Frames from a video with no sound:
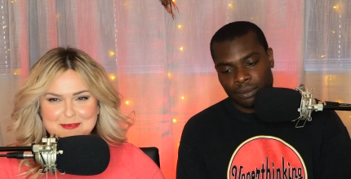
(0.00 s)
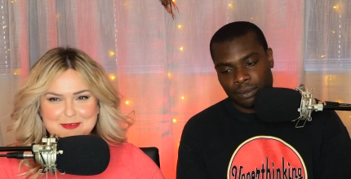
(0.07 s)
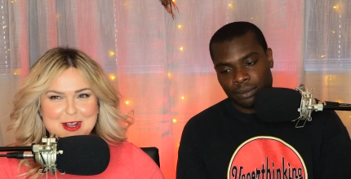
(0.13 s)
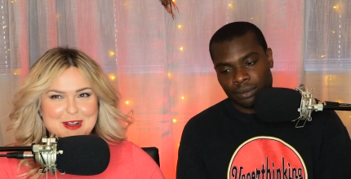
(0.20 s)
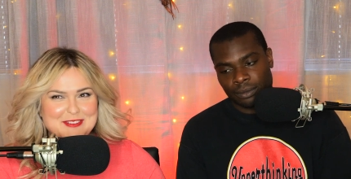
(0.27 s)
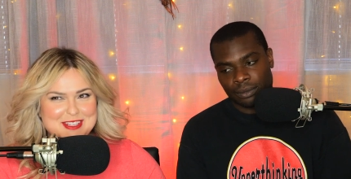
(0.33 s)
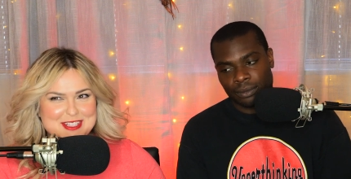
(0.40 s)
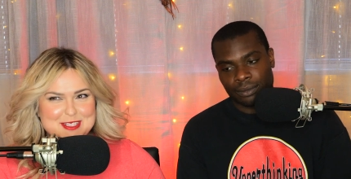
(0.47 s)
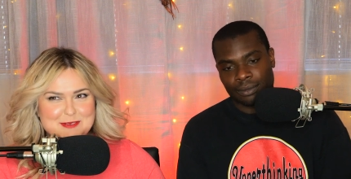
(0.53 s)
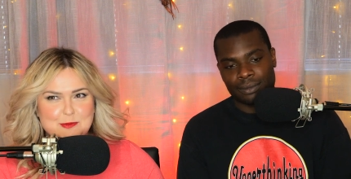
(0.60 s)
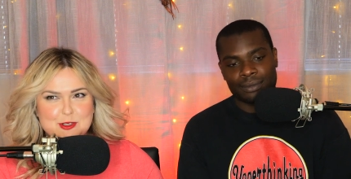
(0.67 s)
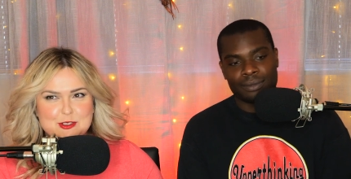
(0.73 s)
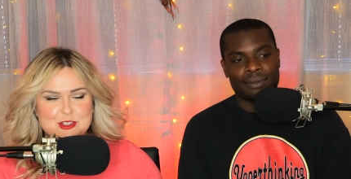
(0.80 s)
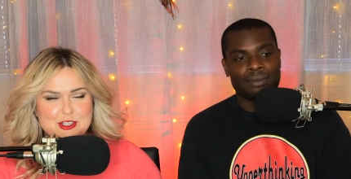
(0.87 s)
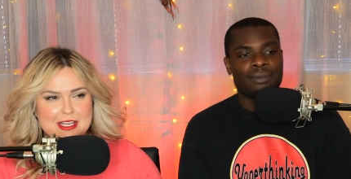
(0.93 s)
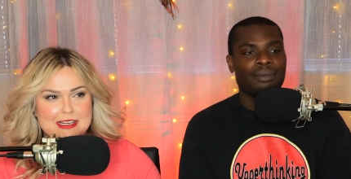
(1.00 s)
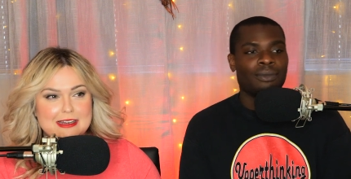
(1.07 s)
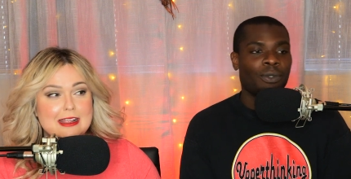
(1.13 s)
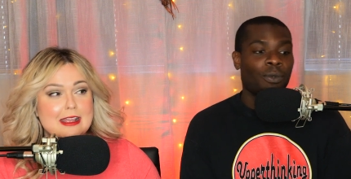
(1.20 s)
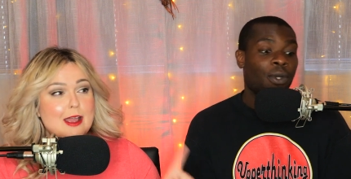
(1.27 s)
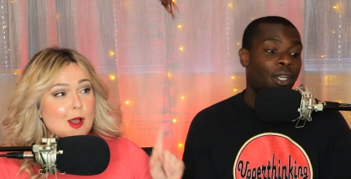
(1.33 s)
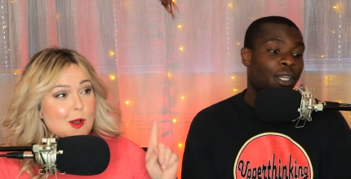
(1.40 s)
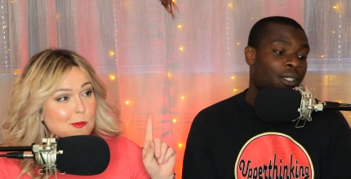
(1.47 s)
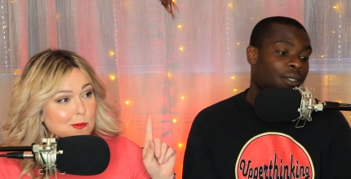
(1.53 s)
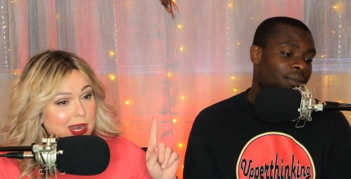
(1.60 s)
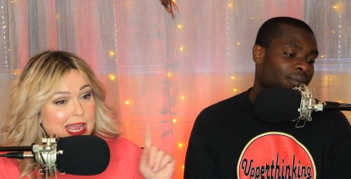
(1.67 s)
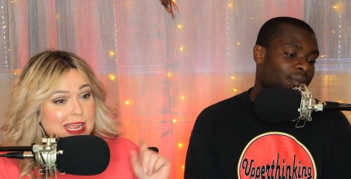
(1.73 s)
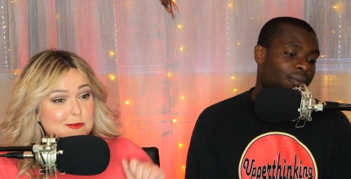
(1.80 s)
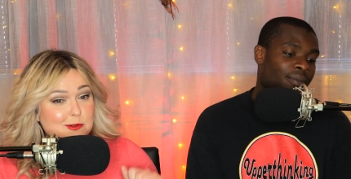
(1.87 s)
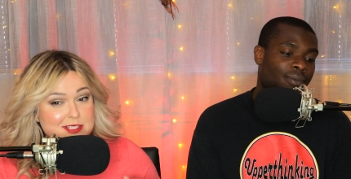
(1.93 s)
Speaker 1: involved in this bullshit. Word. But
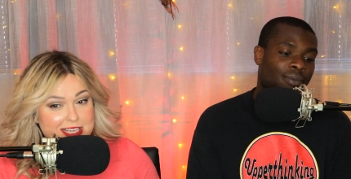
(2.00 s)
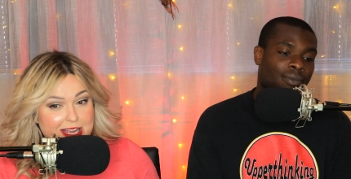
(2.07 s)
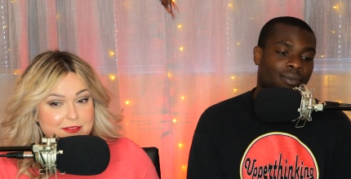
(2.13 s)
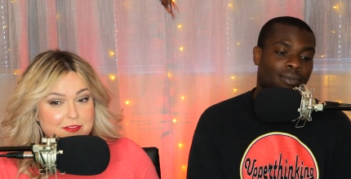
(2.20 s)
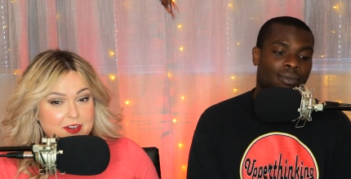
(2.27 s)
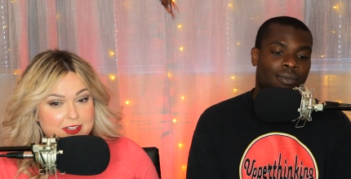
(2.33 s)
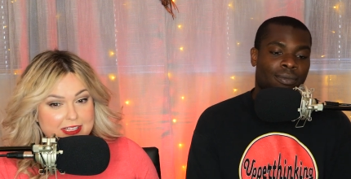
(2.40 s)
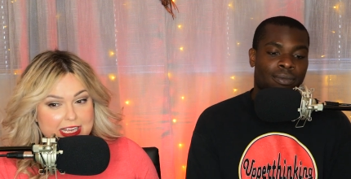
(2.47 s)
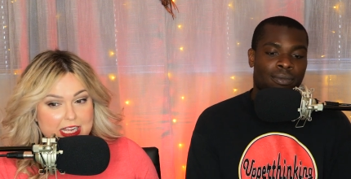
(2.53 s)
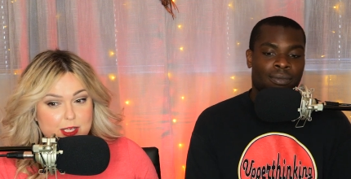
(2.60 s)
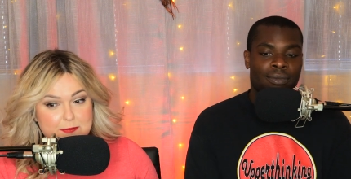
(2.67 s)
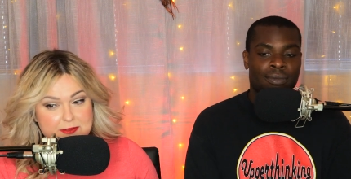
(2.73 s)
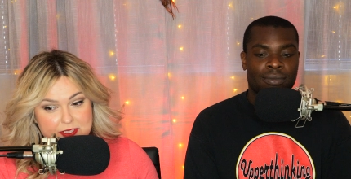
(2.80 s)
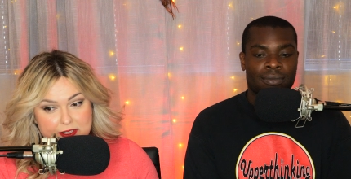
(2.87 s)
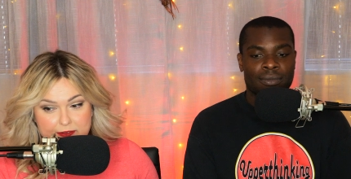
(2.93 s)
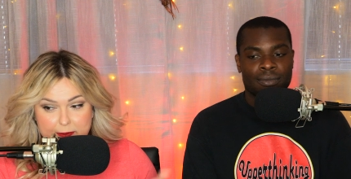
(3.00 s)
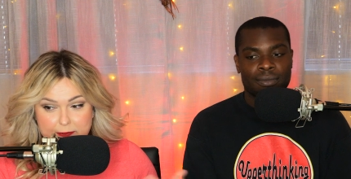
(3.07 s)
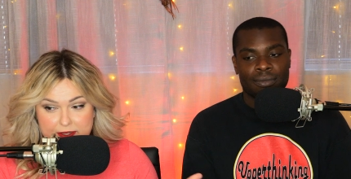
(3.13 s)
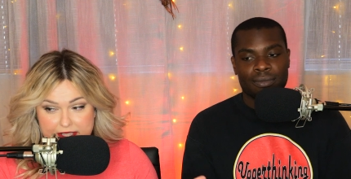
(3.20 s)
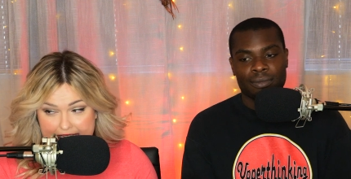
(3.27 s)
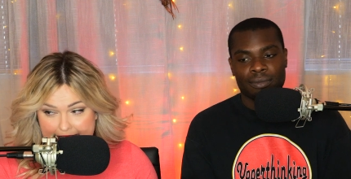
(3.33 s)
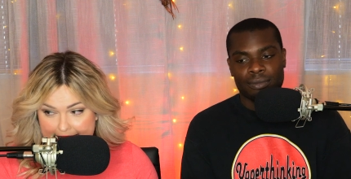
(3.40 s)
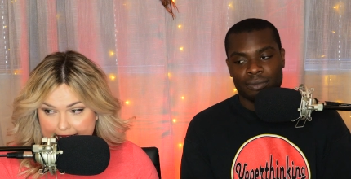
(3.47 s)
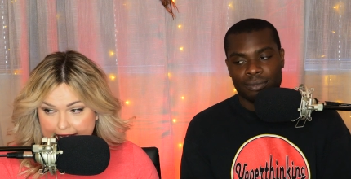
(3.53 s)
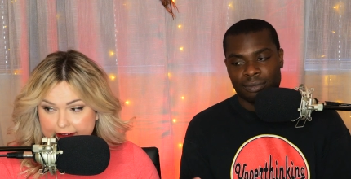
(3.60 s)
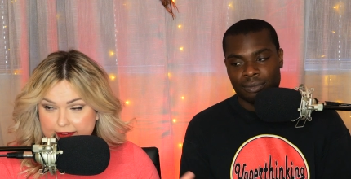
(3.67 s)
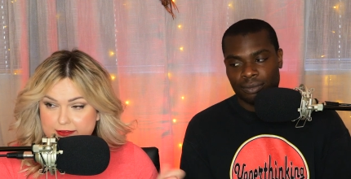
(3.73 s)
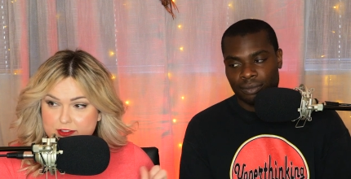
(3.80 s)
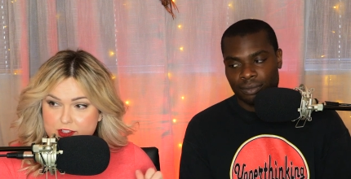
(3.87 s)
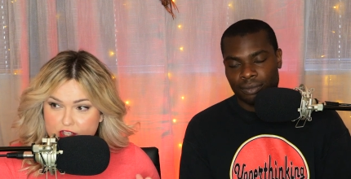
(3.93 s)
I will definitely help serve up the tea.
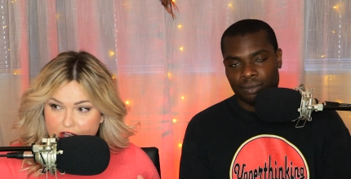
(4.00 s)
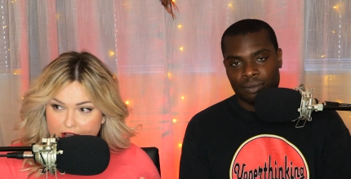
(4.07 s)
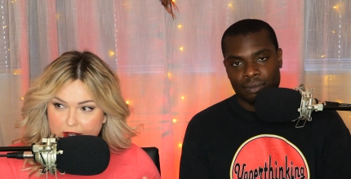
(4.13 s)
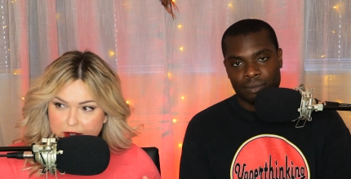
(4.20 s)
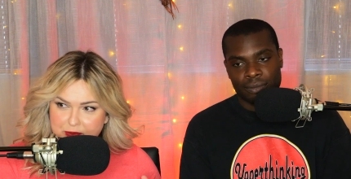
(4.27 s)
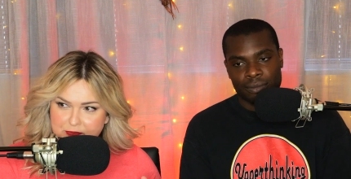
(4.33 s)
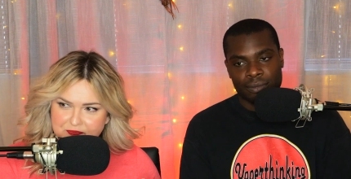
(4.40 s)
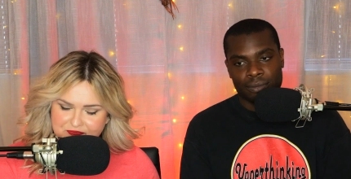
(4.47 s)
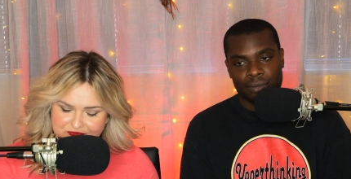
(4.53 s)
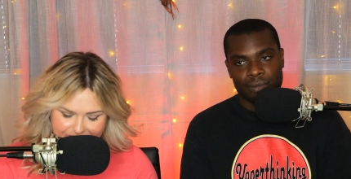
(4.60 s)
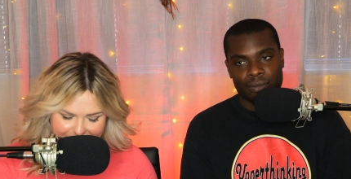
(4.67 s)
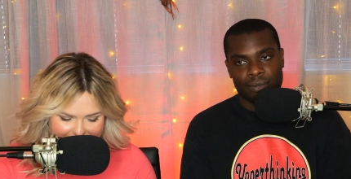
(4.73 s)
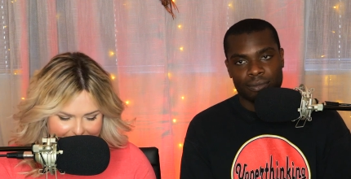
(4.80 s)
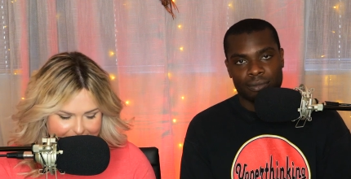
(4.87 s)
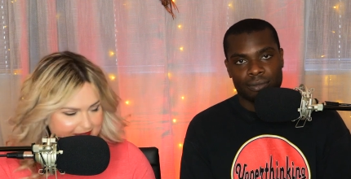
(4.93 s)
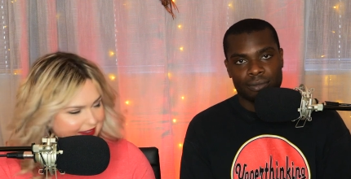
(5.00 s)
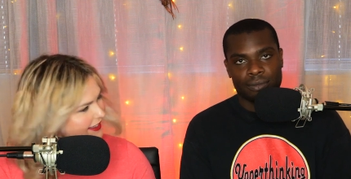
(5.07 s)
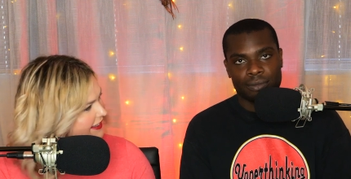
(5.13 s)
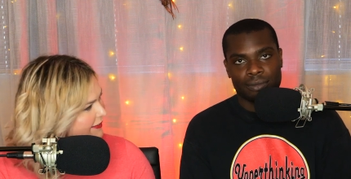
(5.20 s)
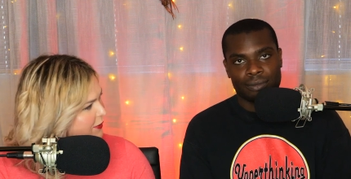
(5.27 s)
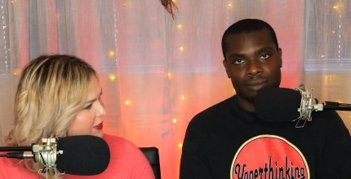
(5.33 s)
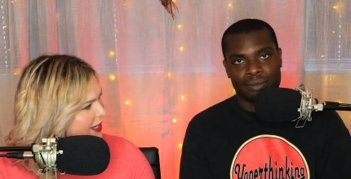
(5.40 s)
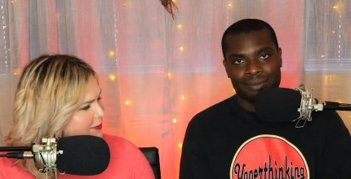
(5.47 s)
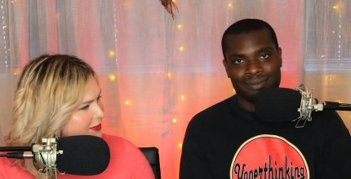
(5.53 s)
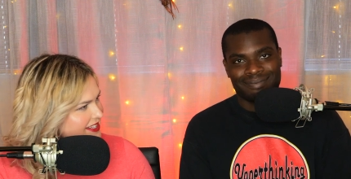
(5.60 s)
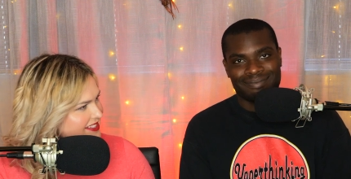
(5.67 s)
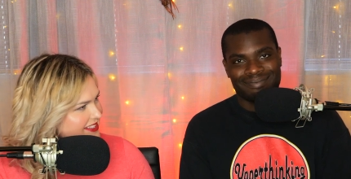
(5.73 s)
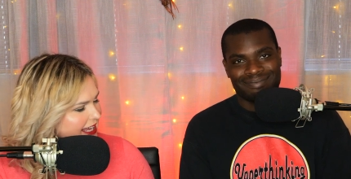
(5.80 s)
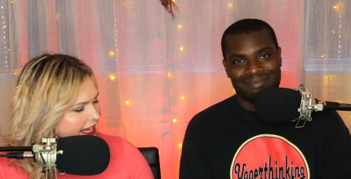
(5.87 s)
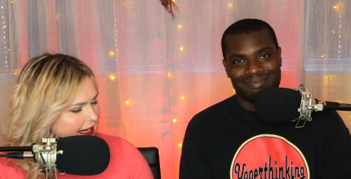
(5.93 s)
So, with that
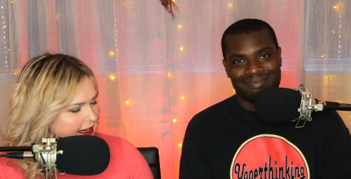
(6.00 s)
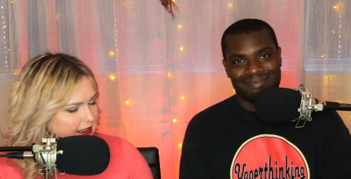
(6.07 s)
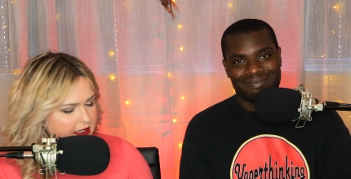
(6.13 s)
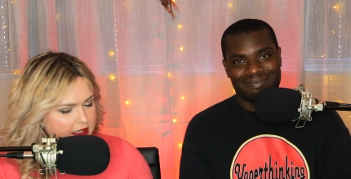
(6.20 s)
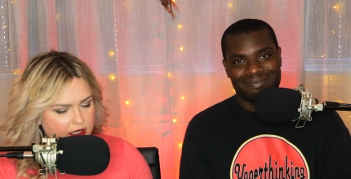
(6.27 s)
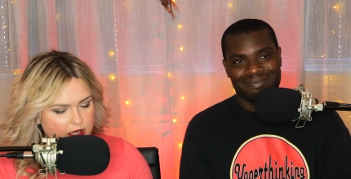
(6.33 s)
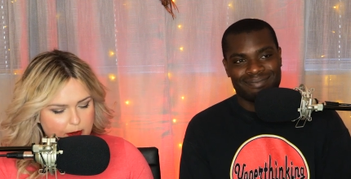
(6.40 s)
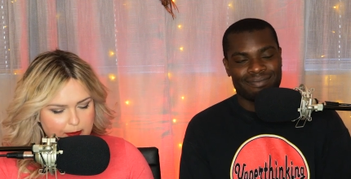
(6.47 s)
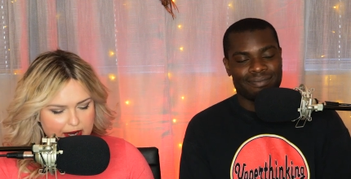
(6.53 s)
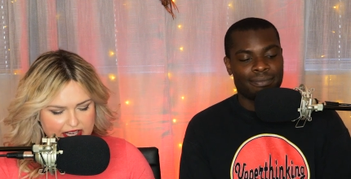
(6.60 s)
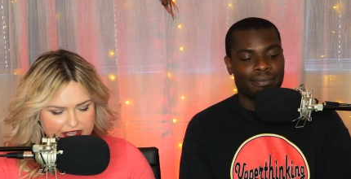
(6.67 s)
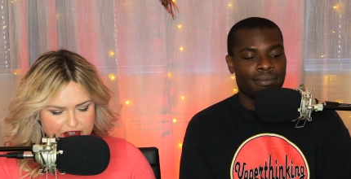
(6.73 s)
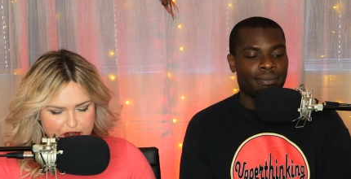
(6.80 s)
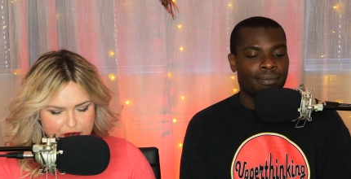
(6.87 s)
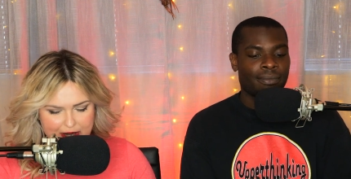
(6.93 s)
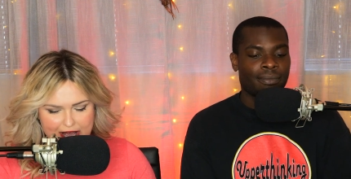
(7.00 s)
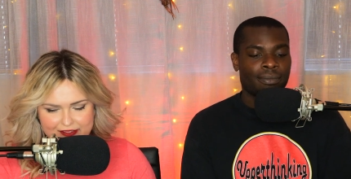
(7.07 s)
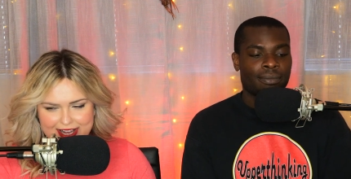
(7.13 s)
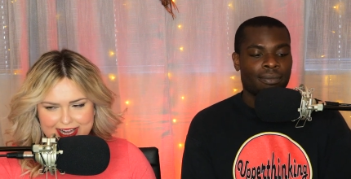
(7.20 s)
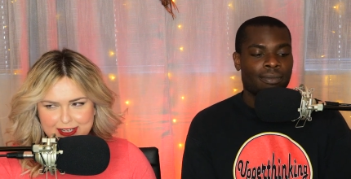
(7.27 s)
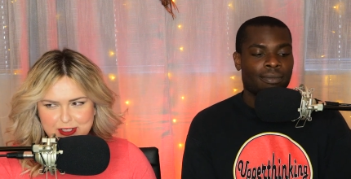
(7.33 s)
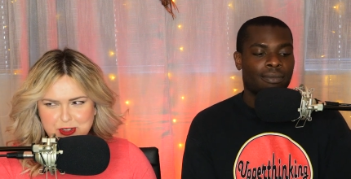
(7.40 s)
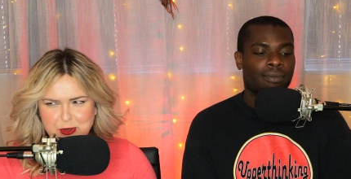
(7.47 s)
being said, Mike, you have had